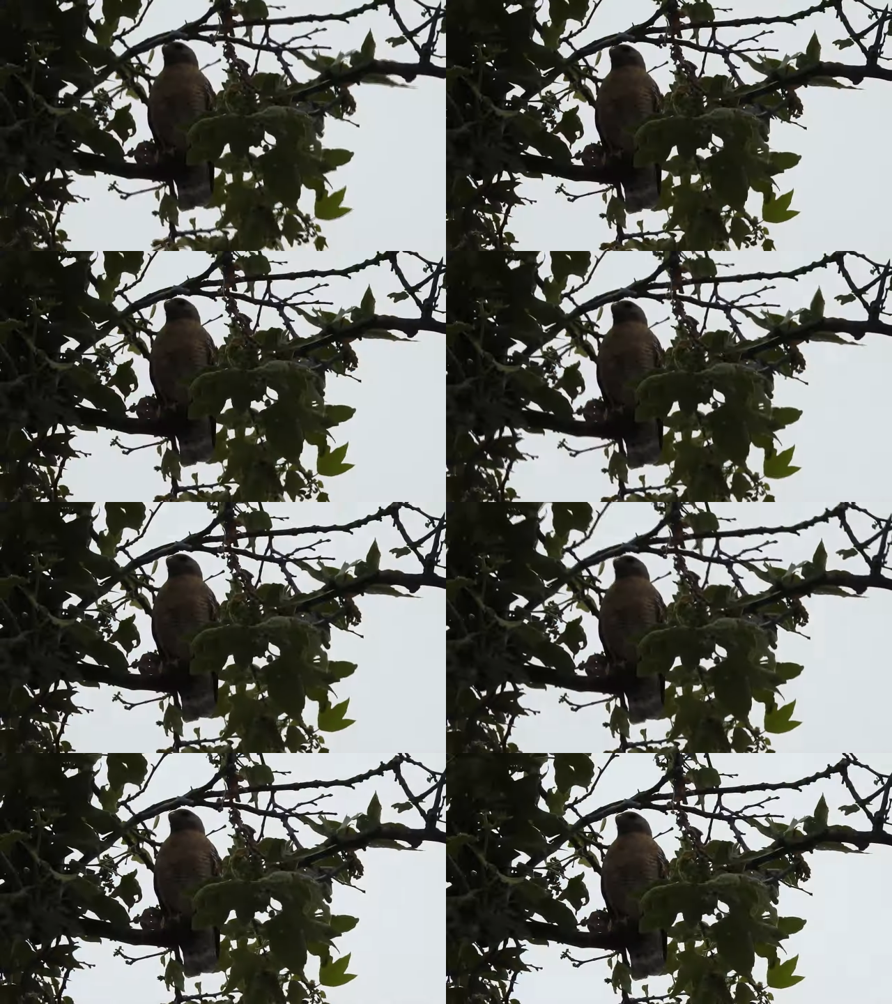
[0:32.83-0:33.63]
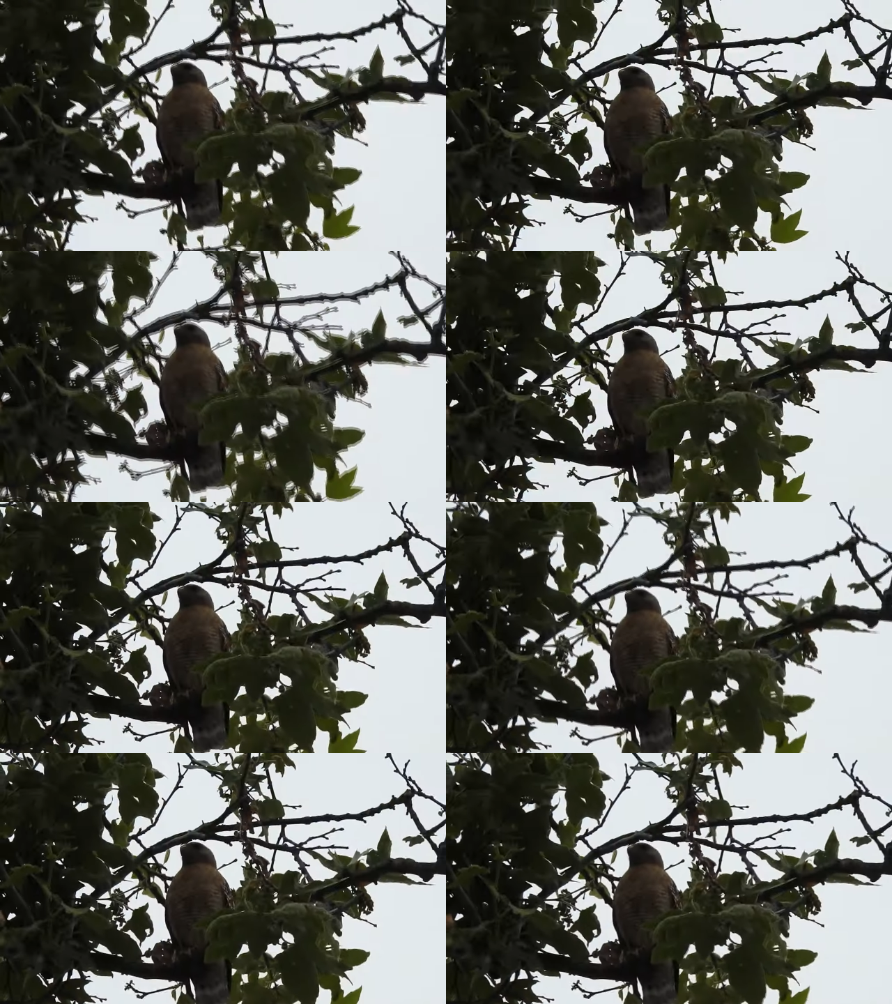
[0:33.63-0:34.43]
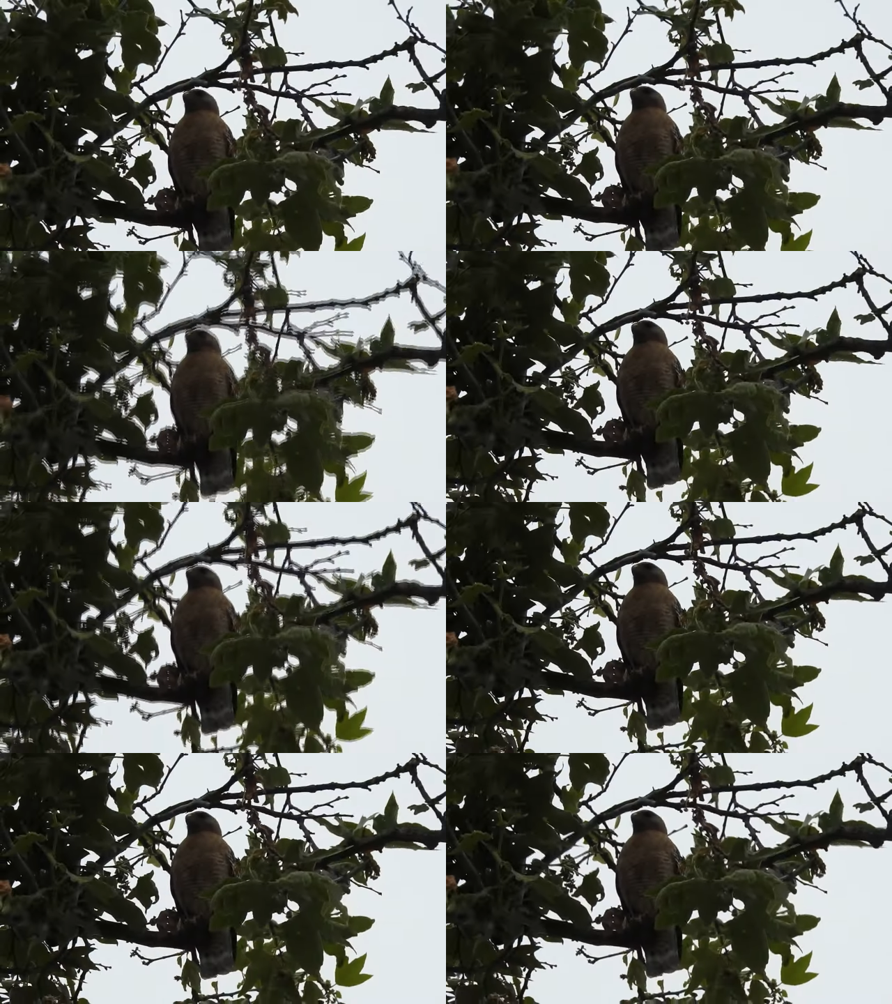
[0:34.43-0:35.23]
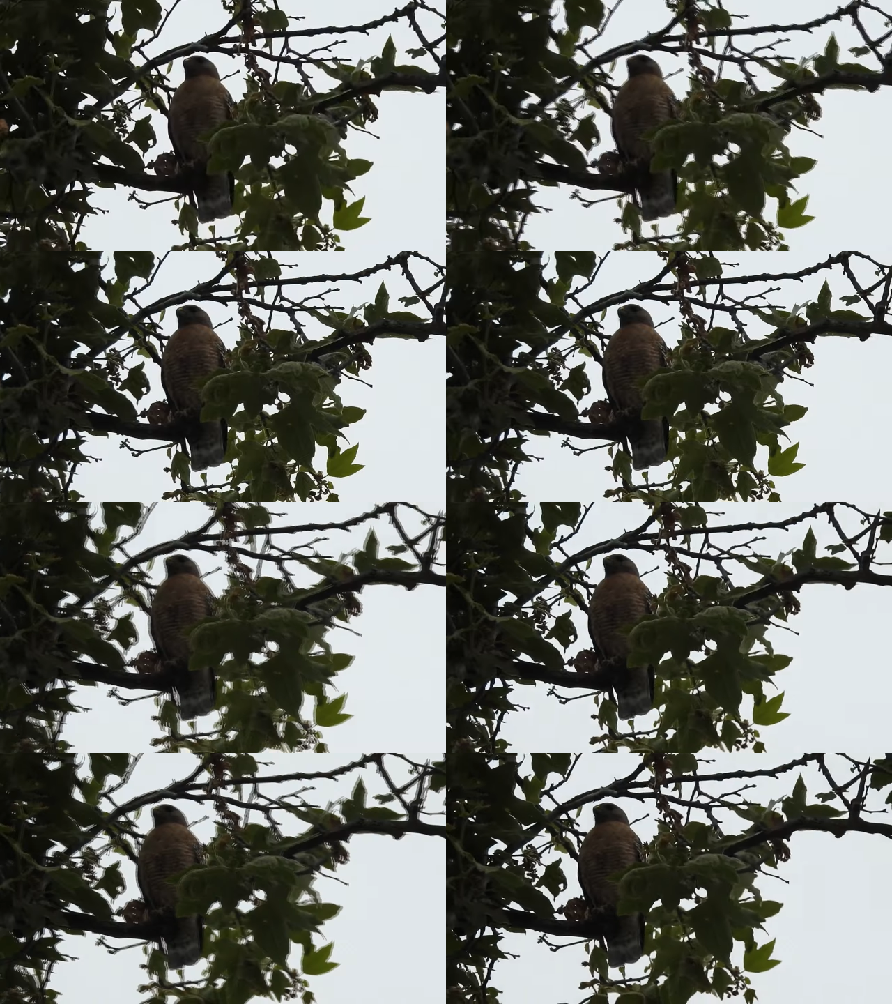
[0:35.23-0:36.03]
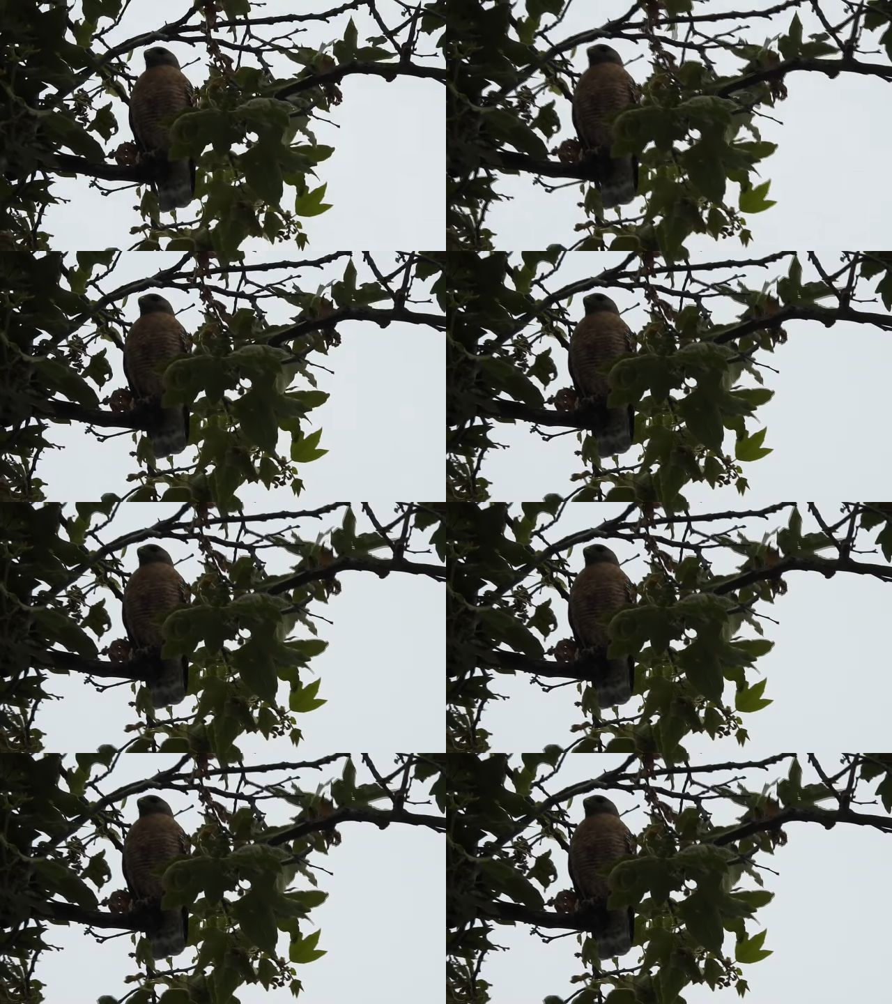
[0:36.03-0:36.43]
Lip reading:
Nobody's mouth can be seen.